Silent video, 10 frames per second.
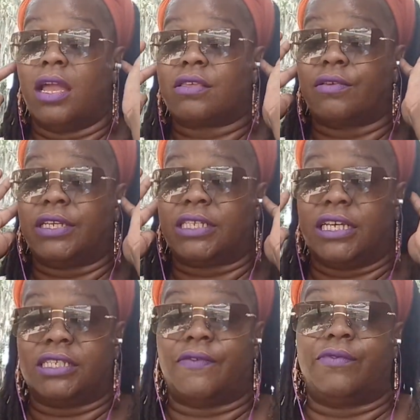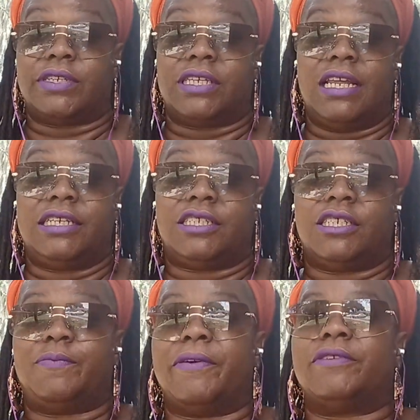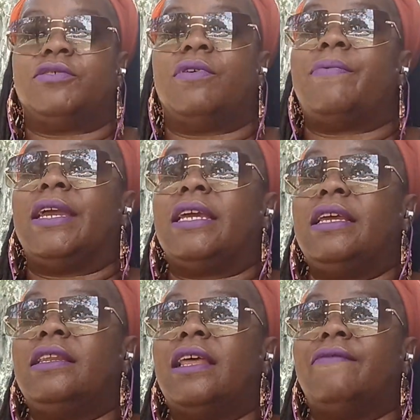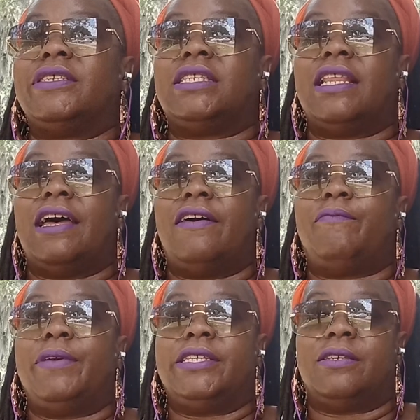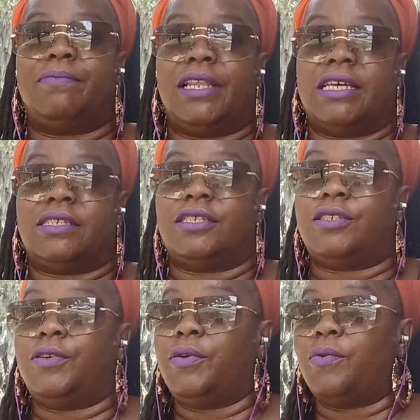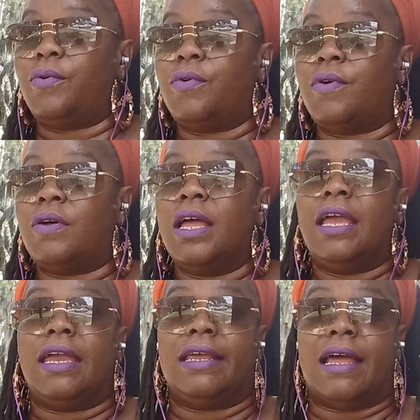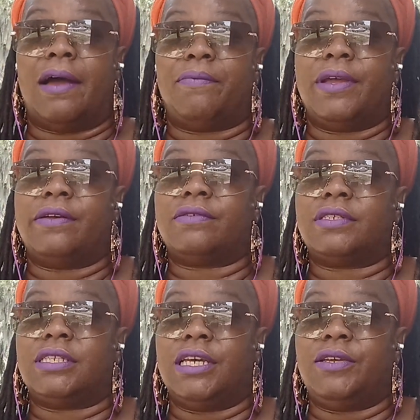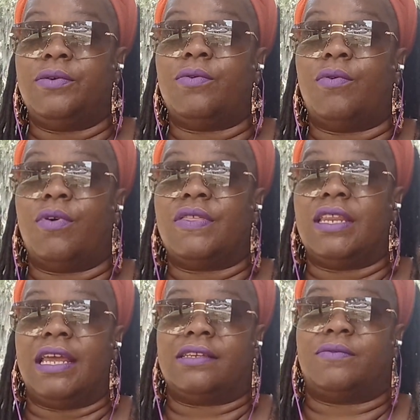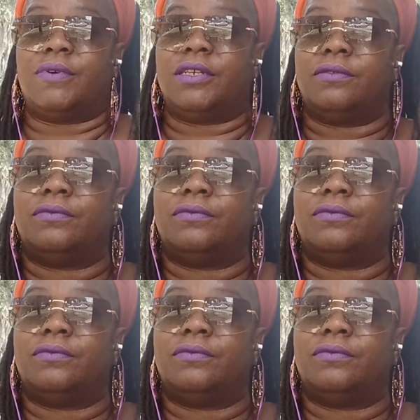So this is a force of nature, spiritual awakening. Love is love. Peace and blessings to you all, and I will see you on the next one.